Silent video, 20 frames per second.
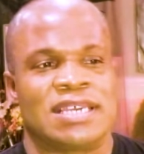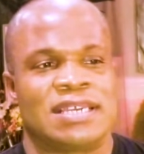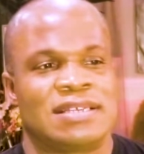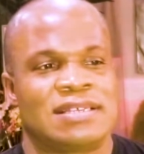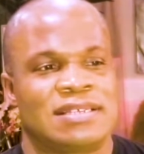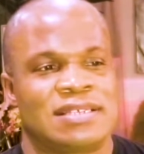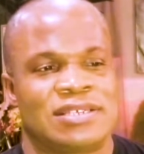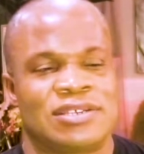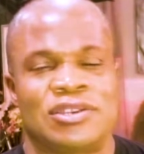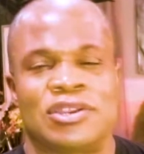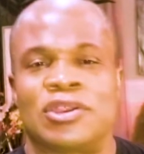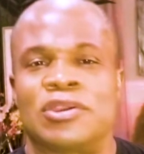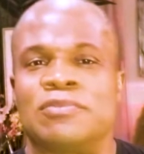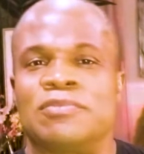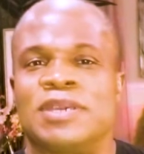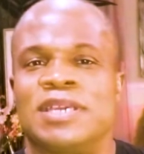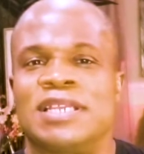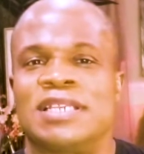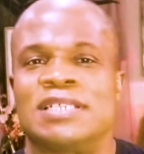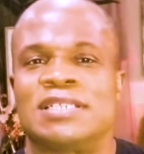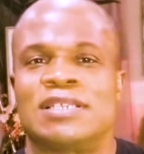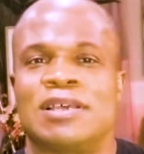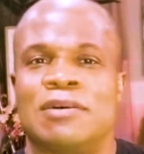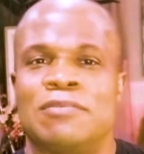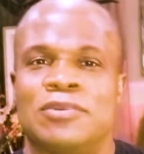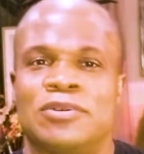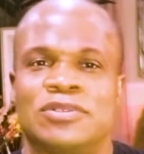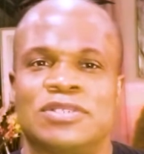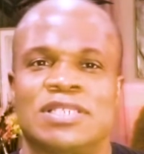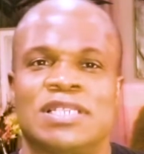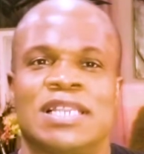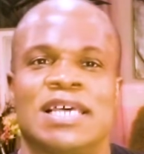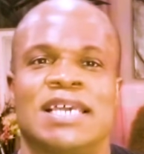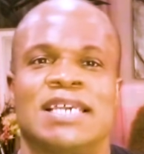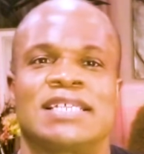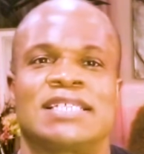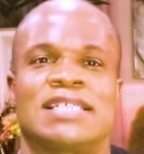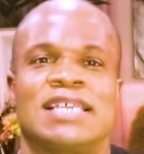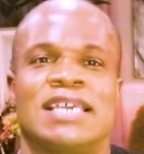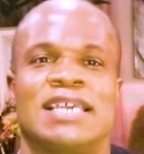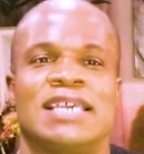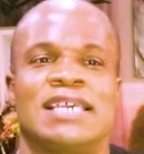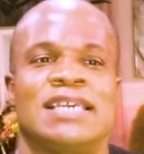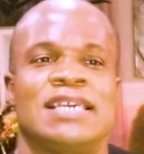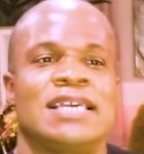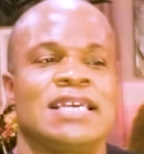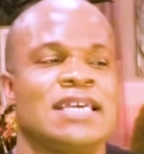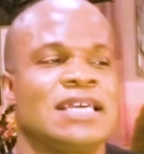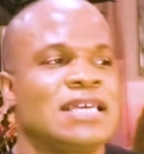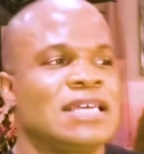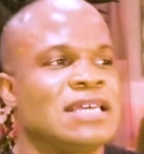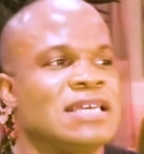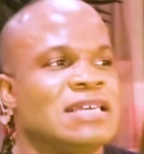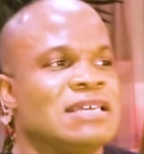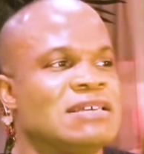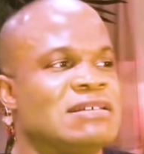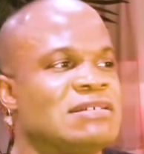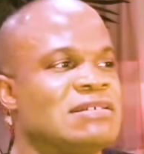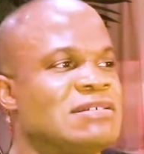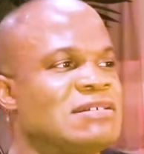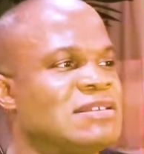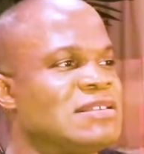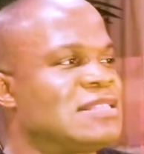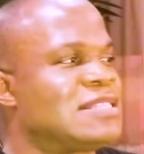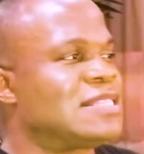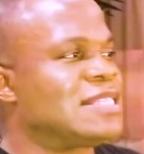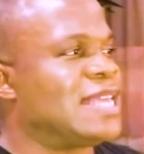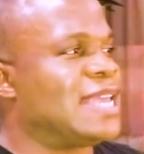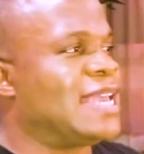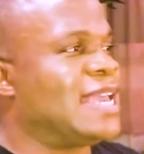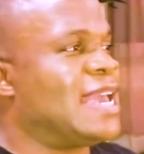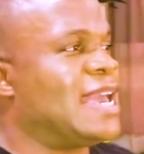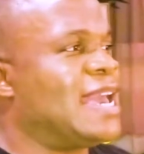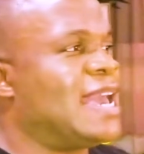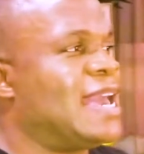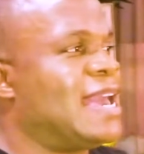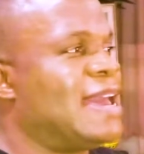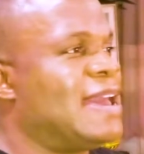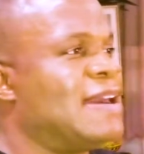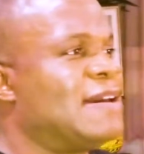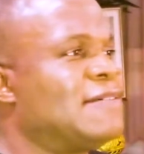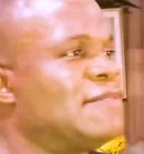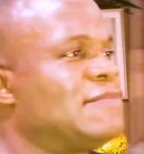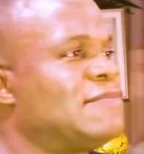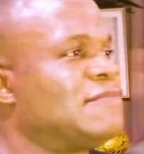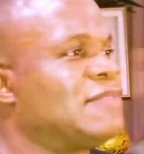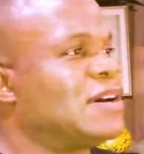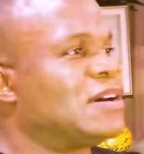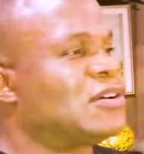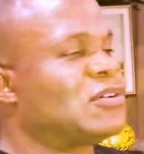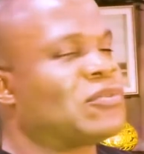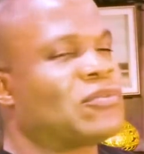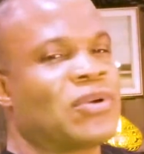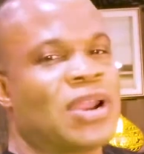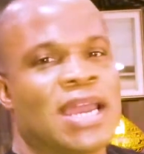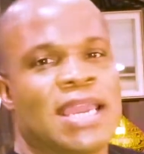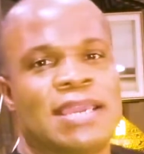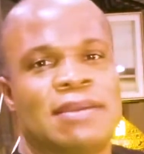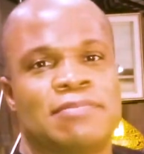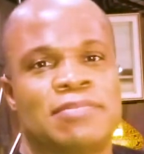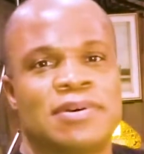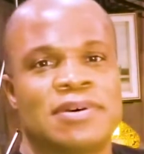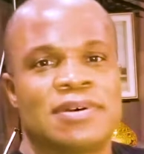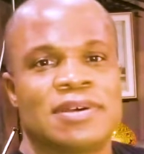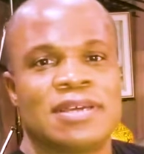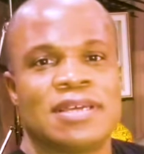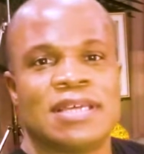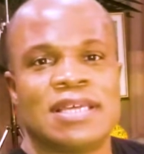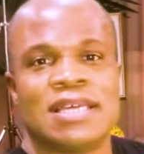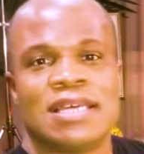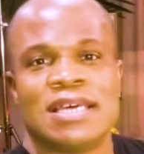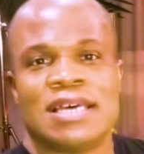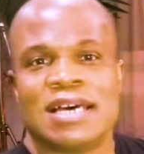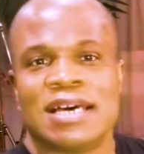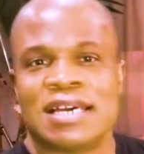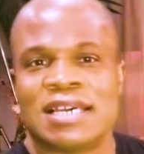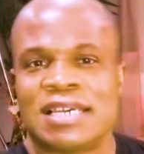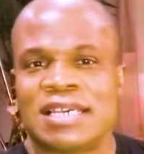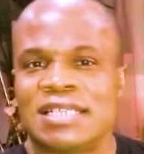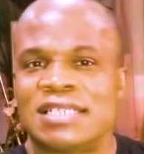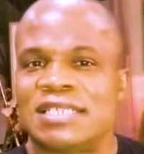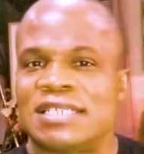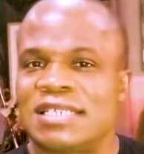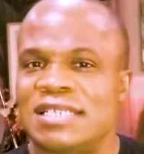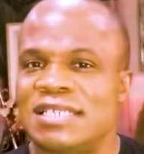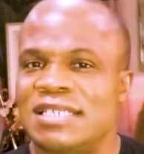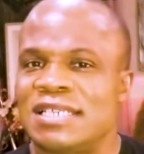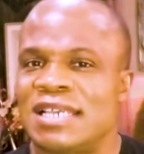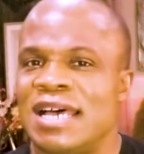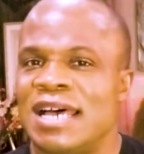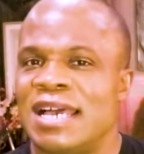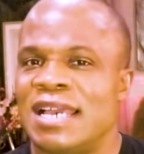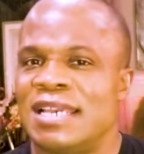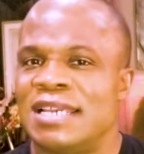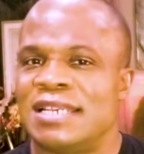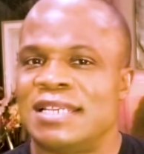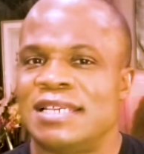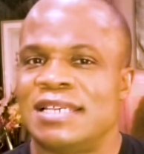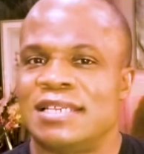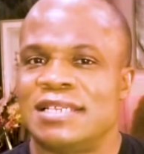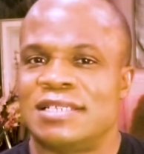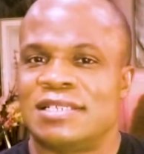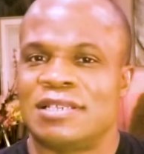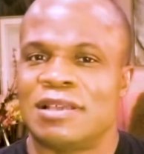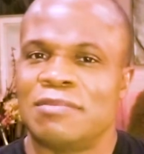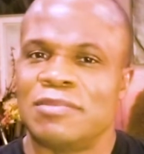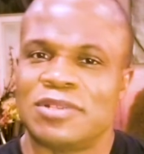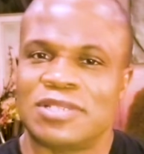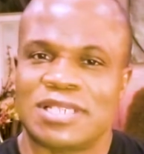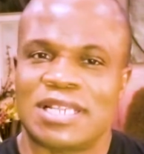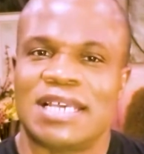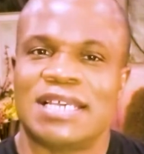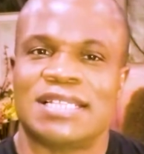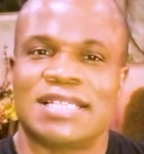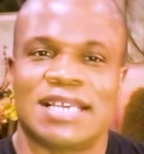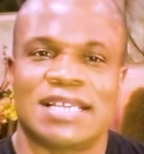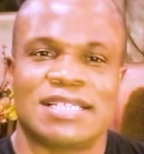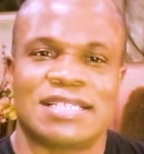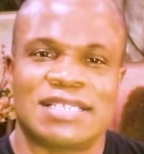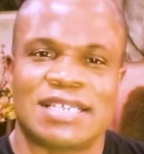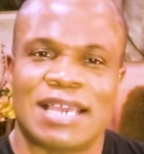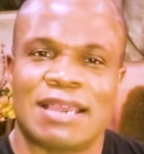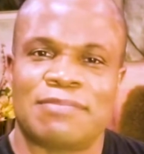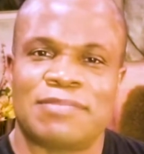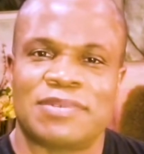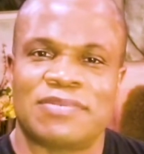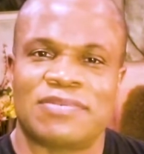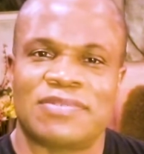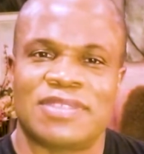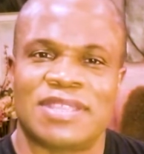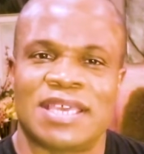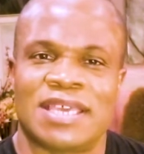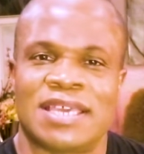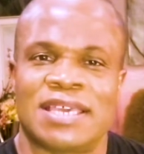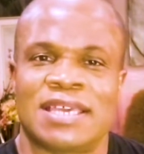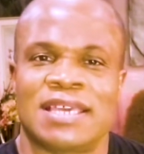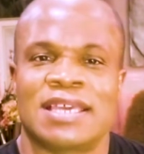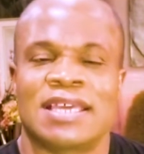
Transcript: you know what I mean? It's almost like they have a gripe against society. It's almost like that type of thing,